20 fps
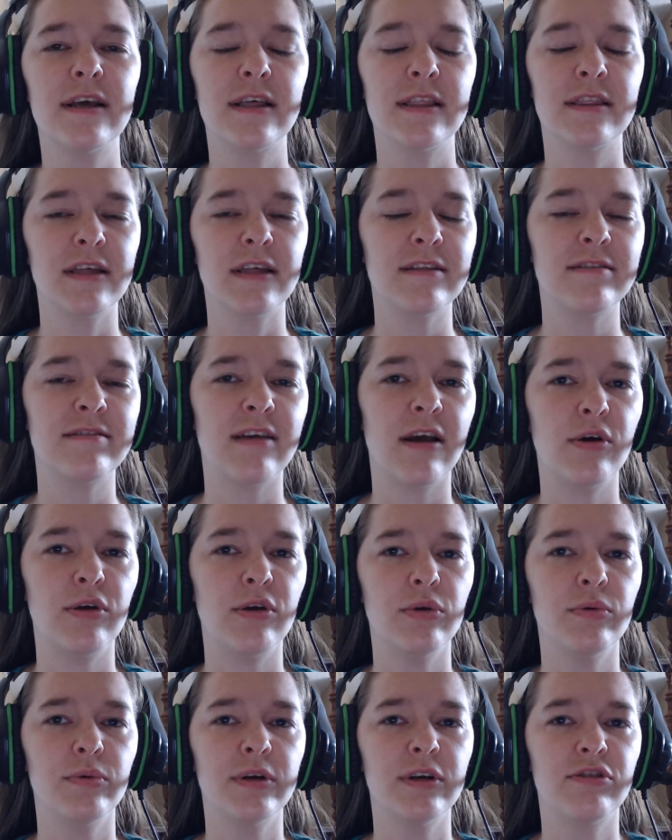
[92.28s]
That's how
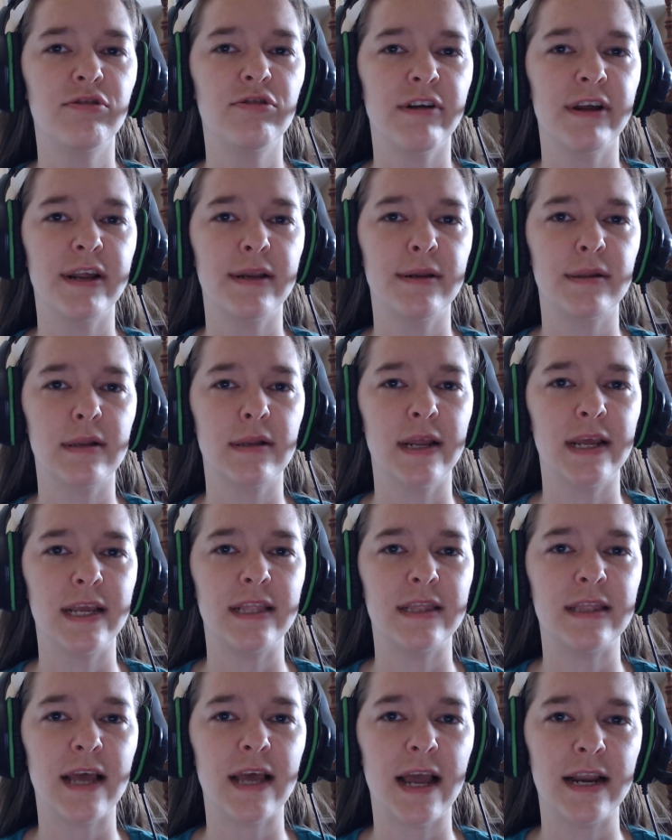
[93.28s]
you would
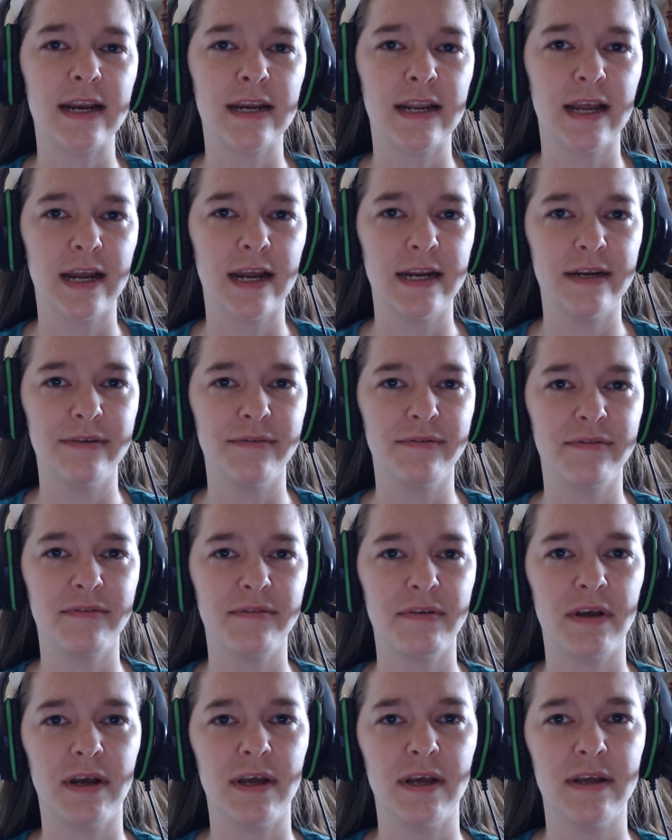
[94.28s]
translate that kind
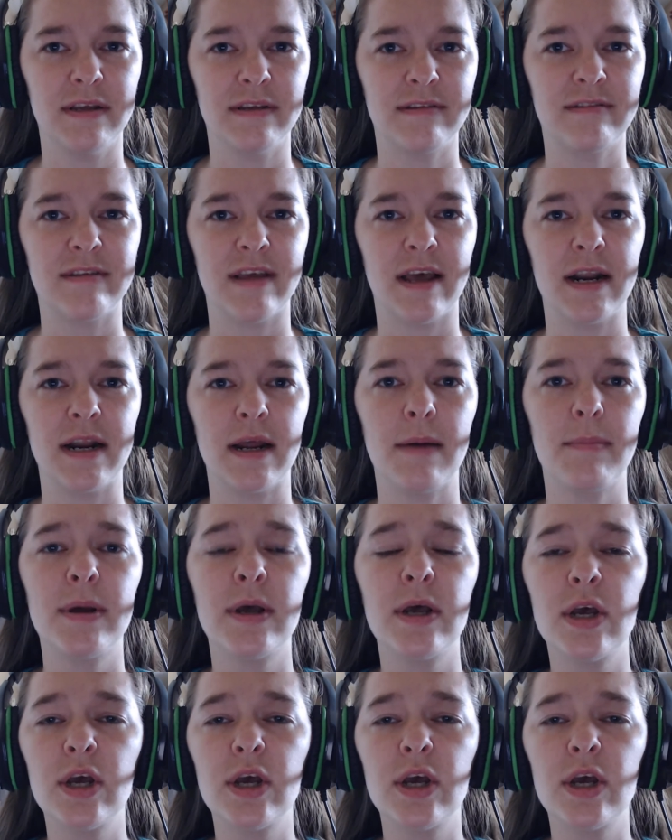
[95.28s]
of setup.